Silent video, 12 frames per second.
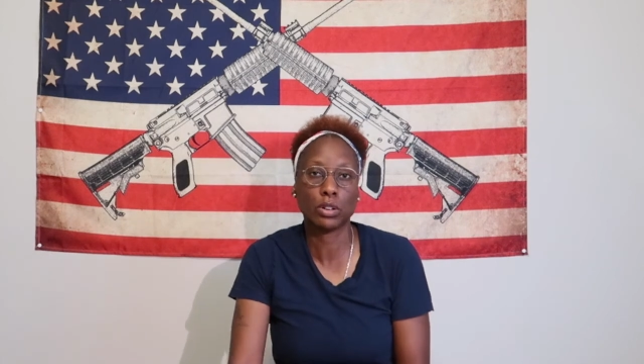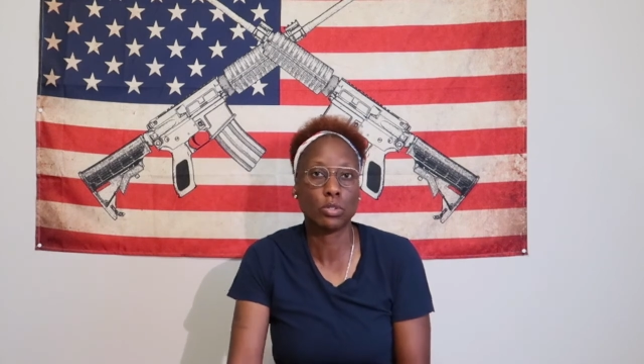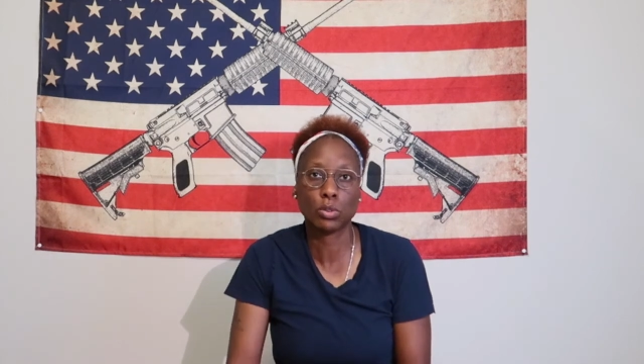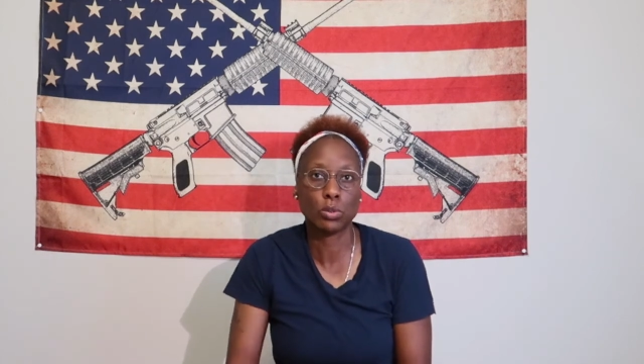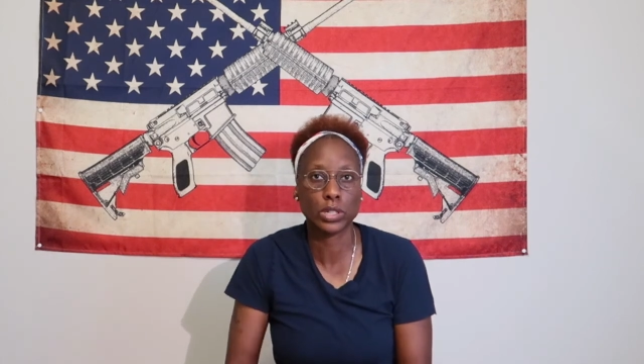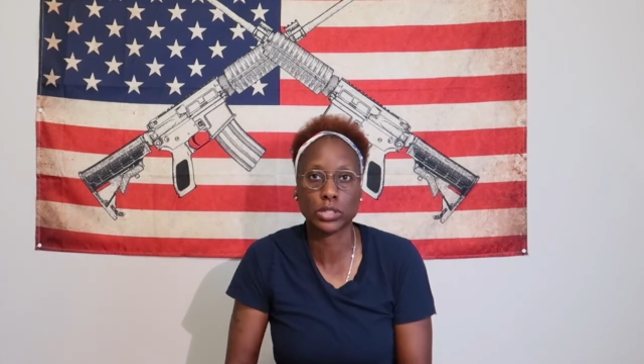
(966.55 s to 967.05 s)
no
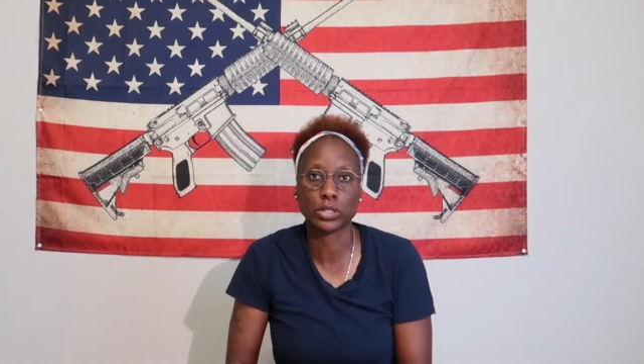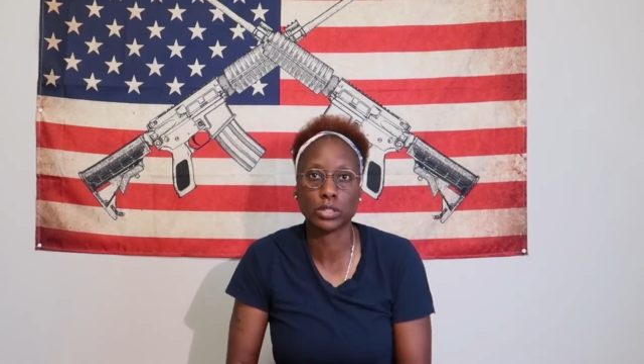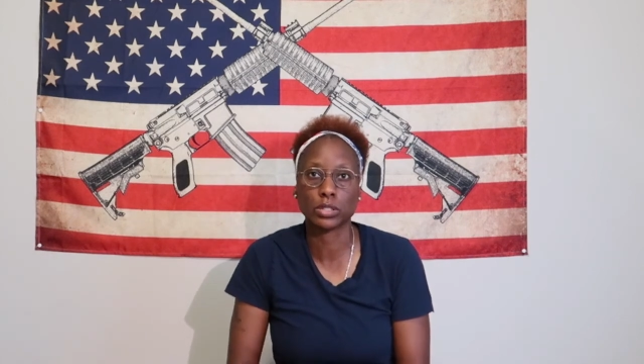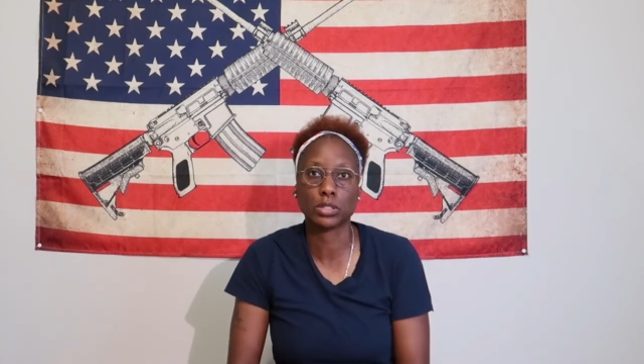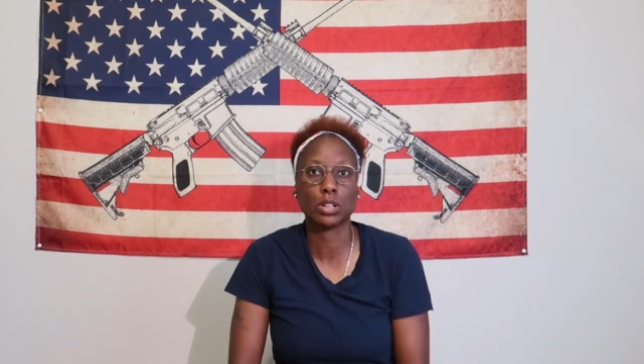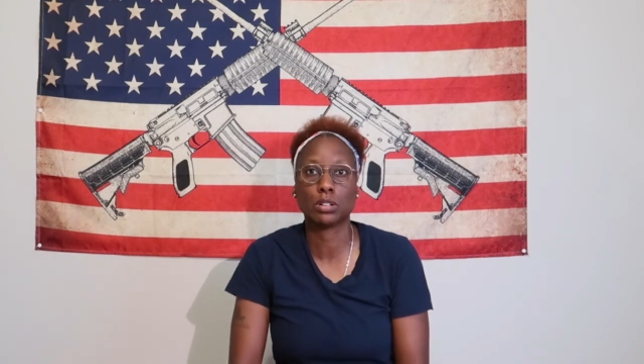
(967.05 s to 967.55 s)

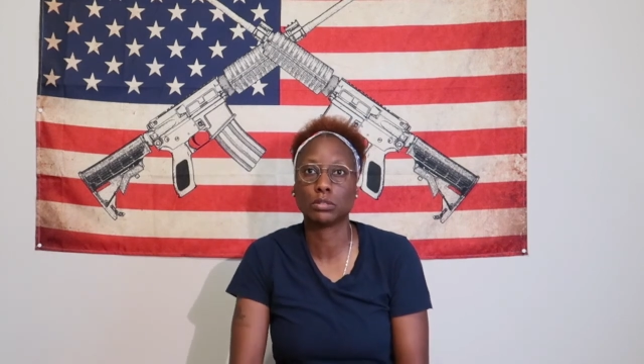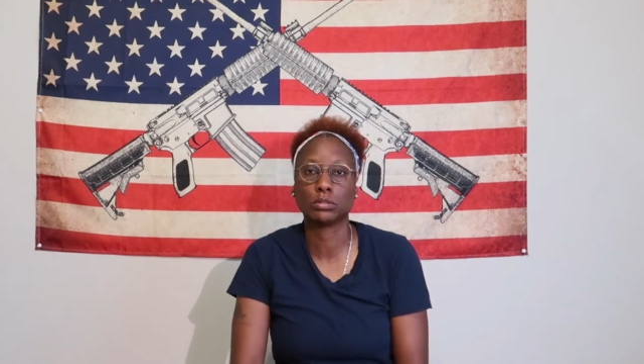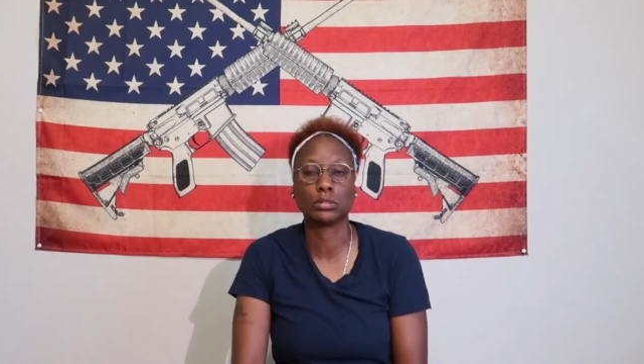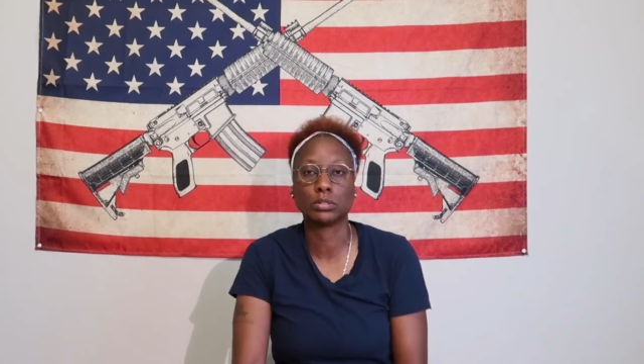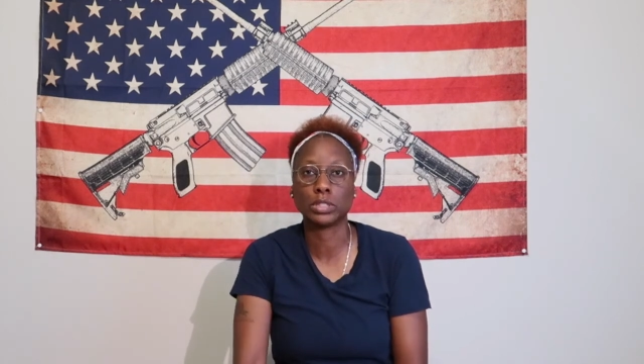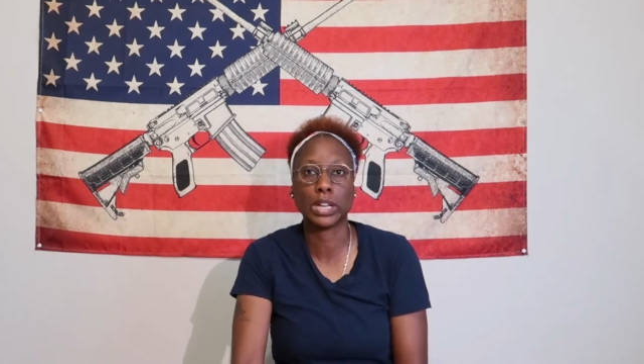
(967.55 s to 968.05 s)
questions. No,
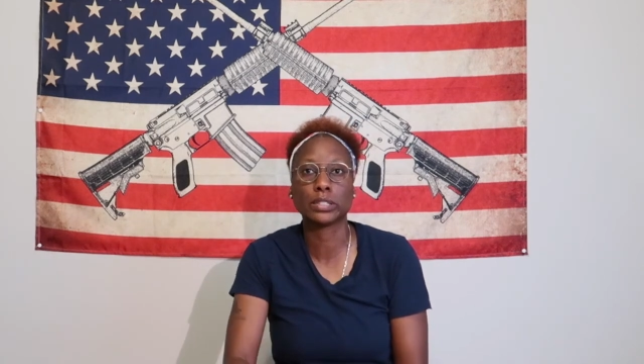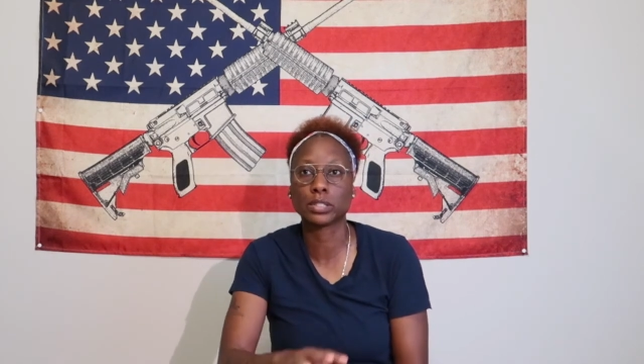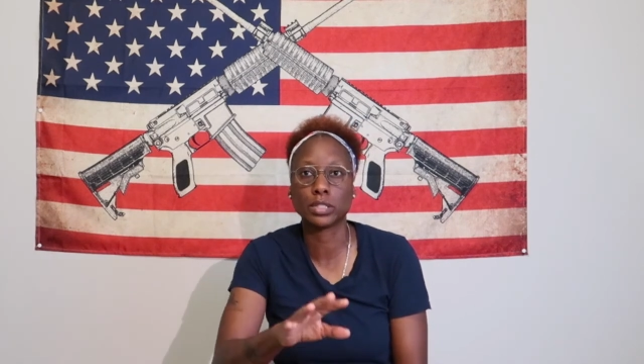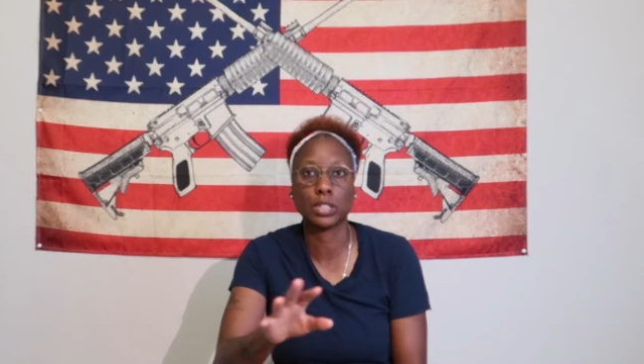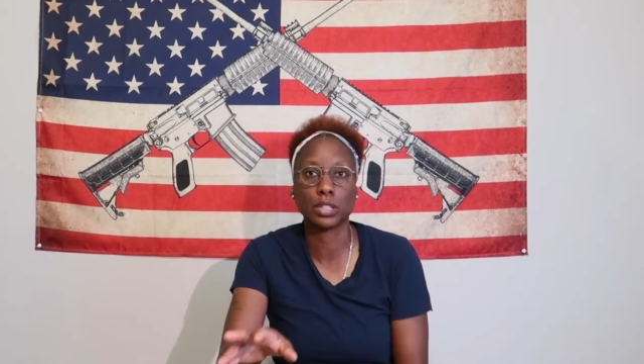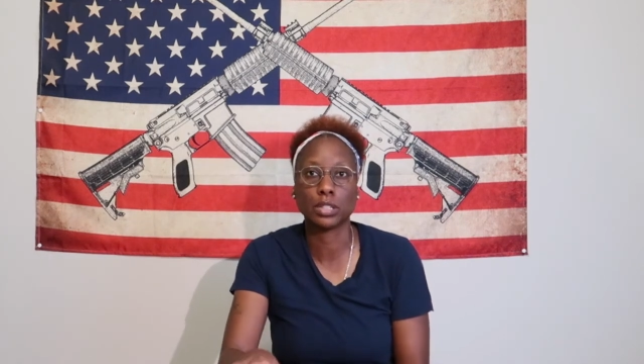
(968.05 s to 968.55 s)

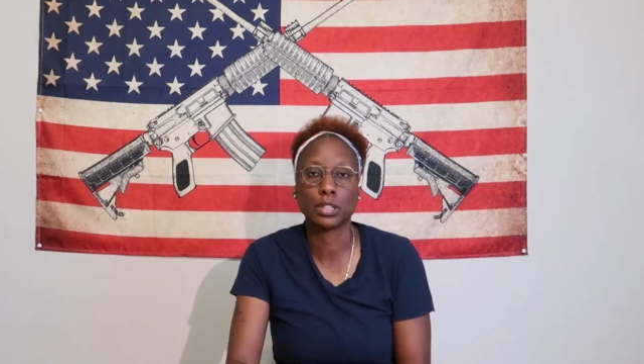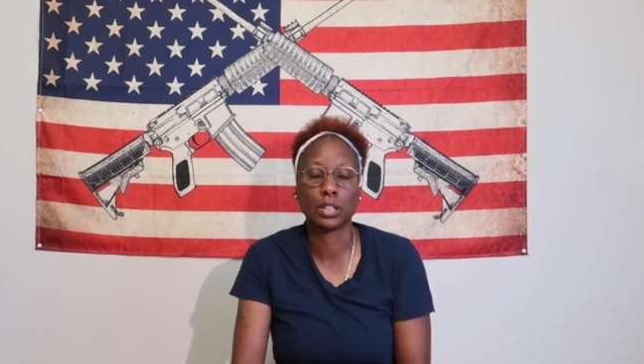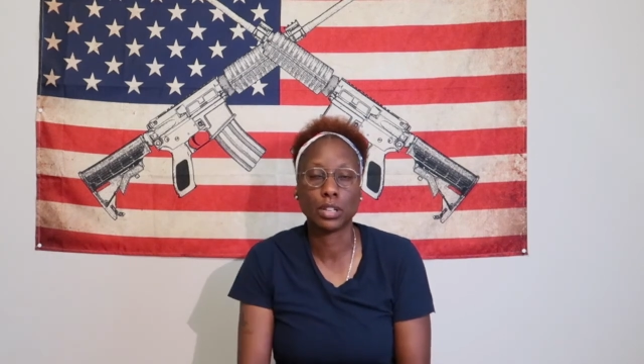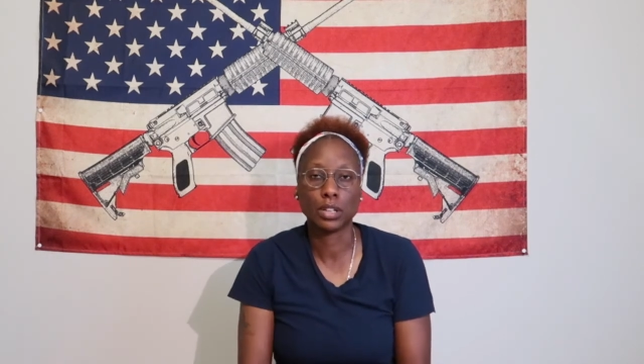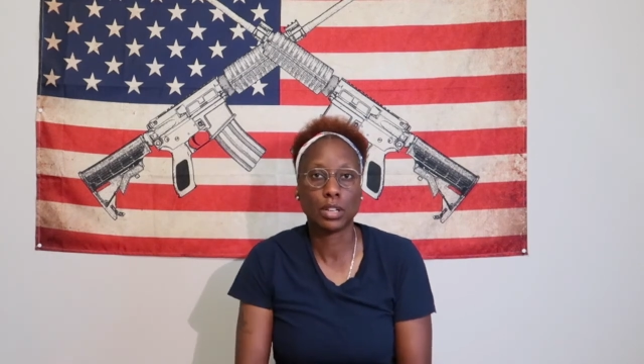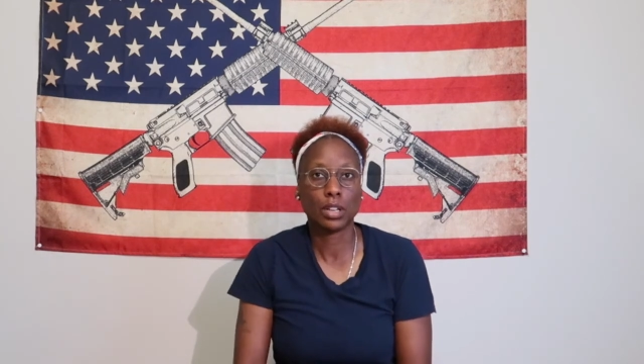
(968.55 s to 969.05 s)
that's it.